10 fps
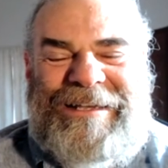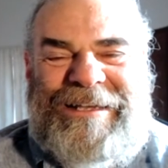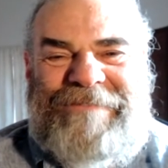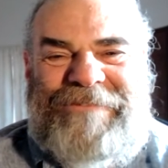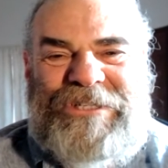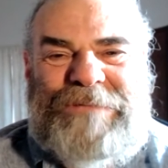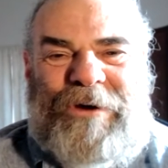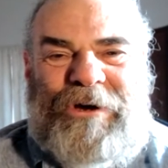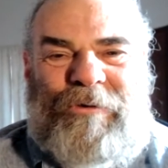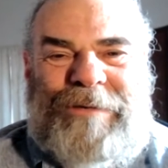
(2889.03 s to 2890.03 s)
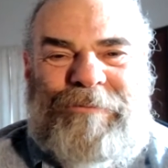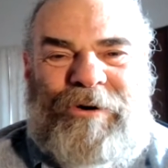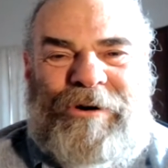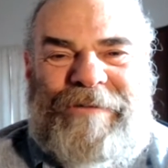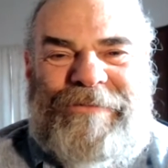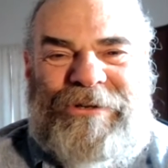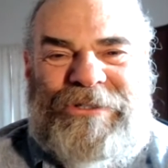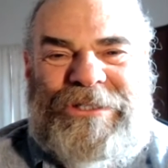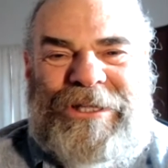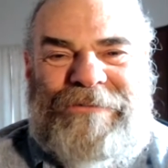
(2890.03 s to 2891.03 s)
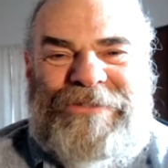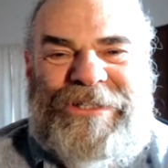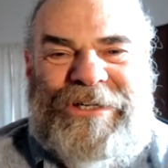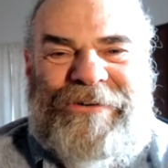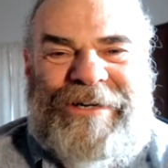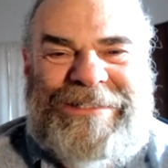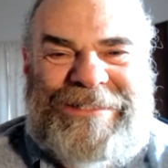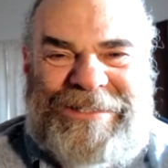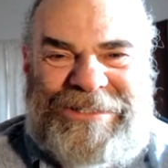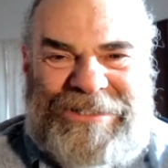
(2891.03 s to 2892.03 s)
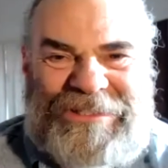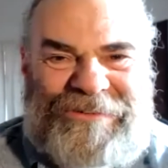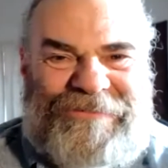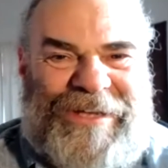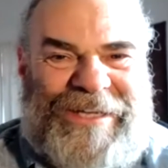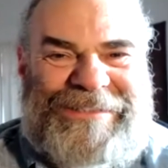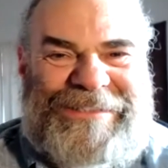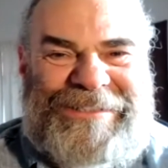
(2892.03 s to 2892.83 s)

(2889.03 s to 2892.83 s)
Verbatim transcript: if you smoke one more of those clove cigarettes, this is your fate.